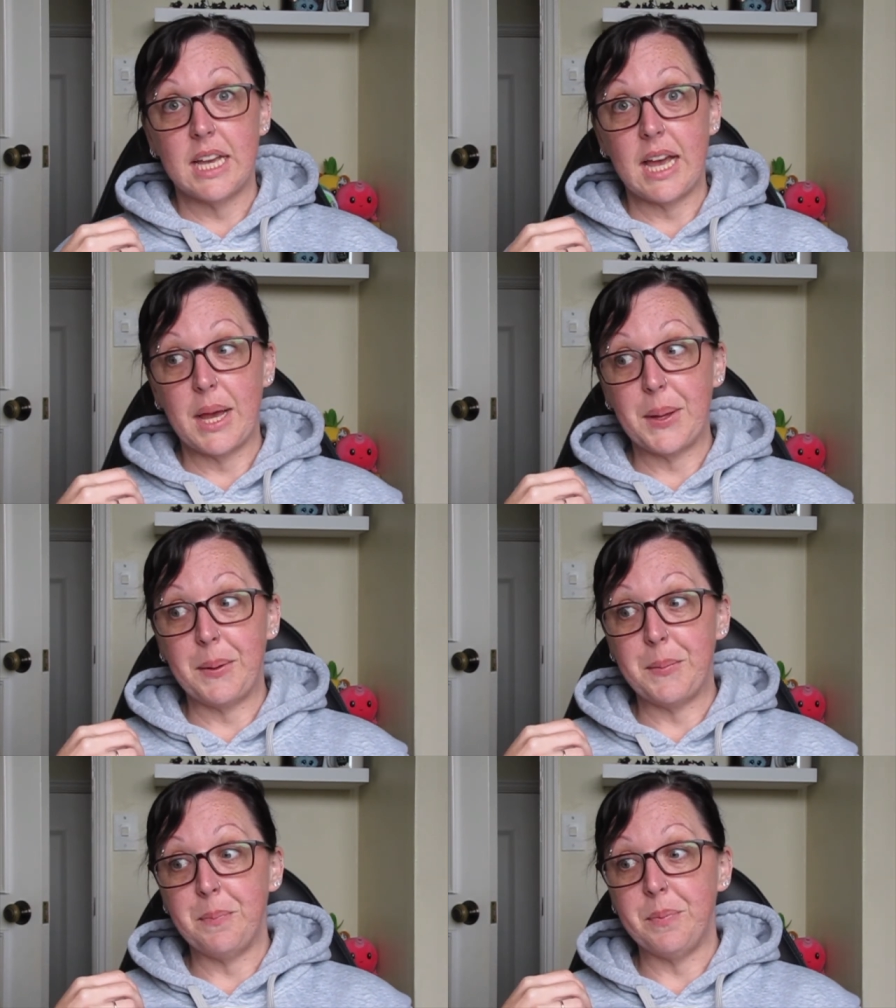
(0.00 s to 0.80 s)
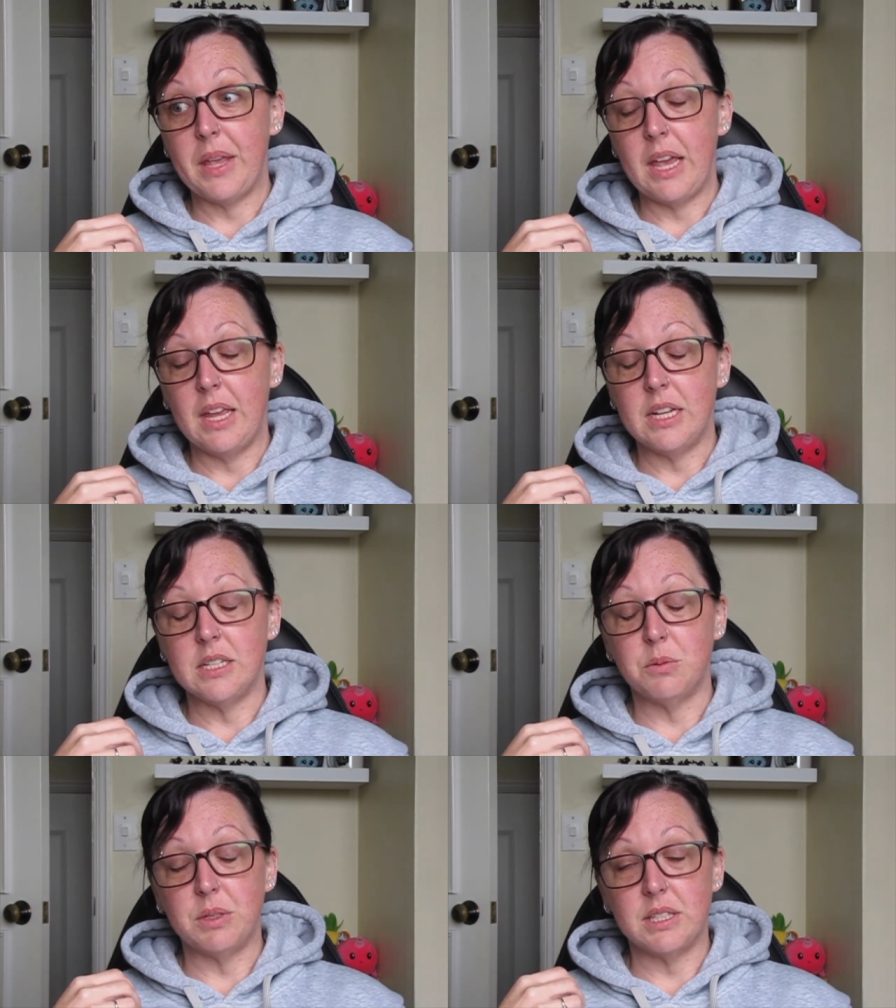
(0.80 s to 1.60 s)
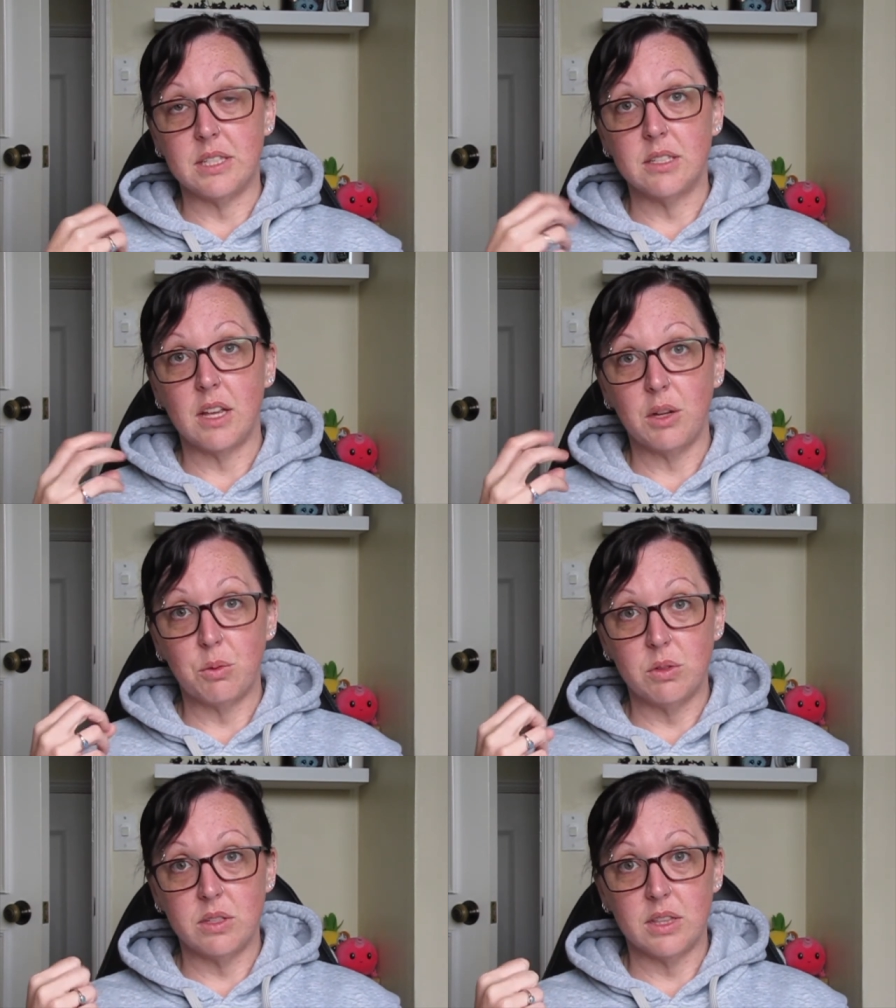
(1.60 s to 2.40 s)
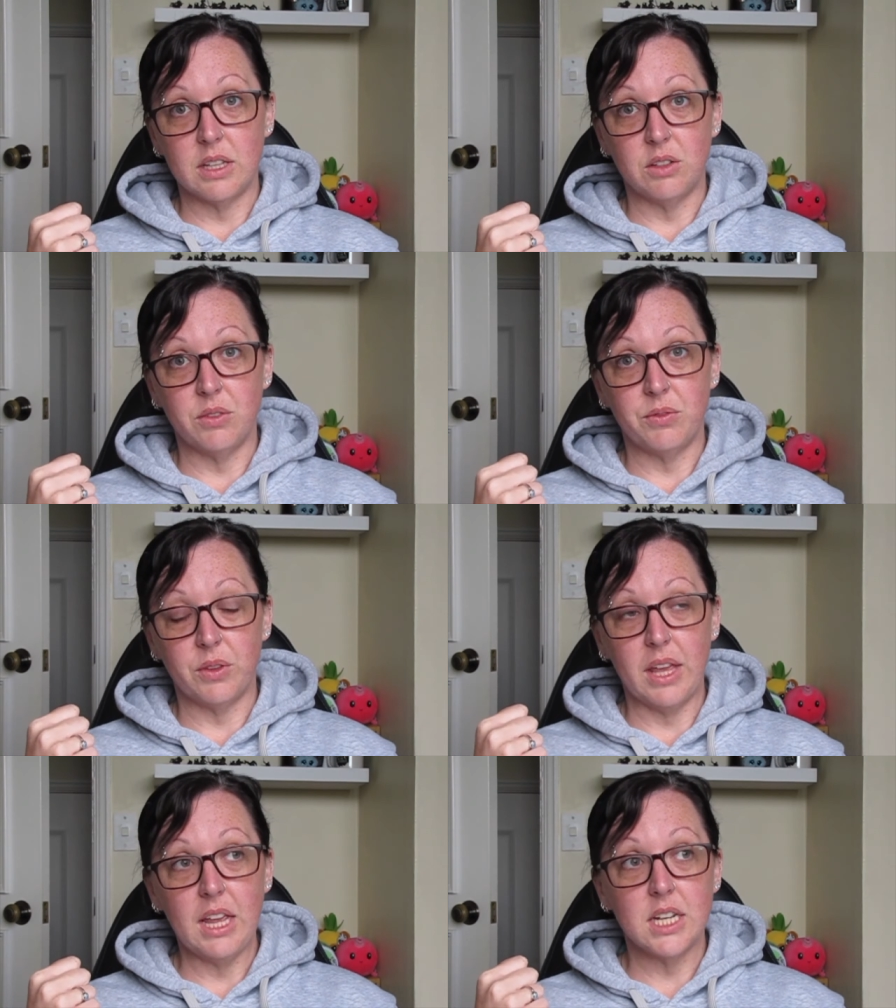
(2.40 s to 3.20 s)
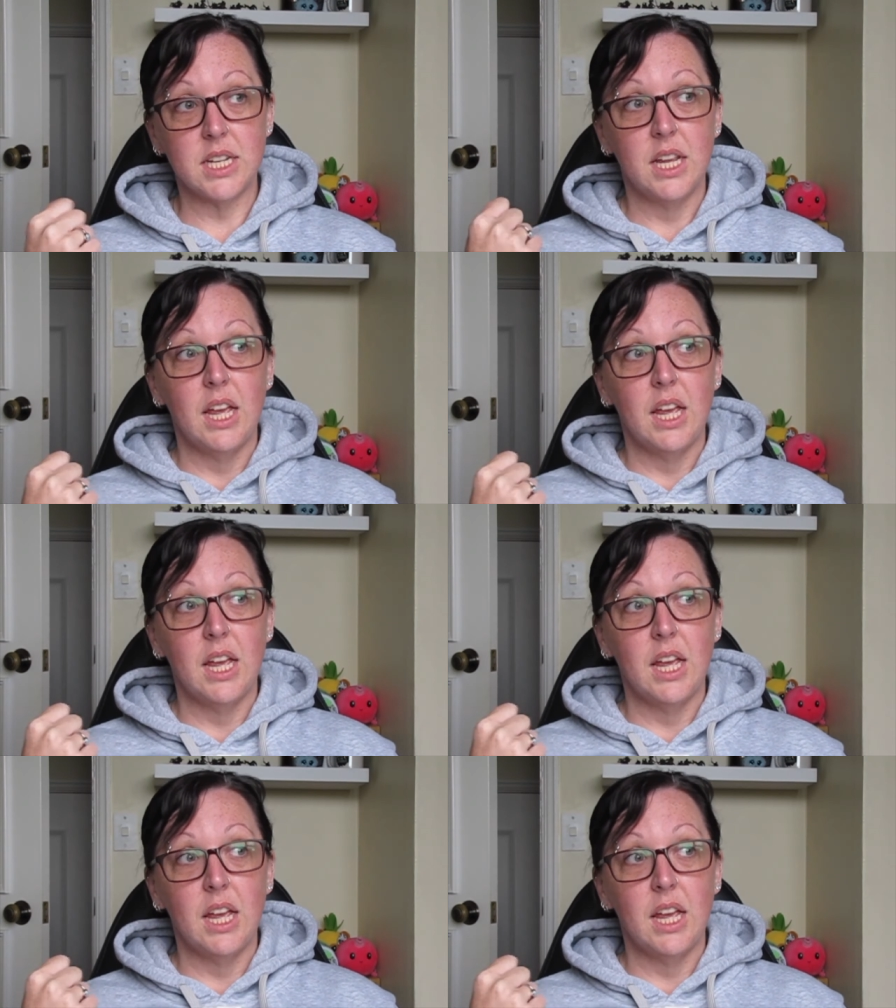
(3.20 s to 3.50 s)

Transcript: um, and was in psych wards and things for that.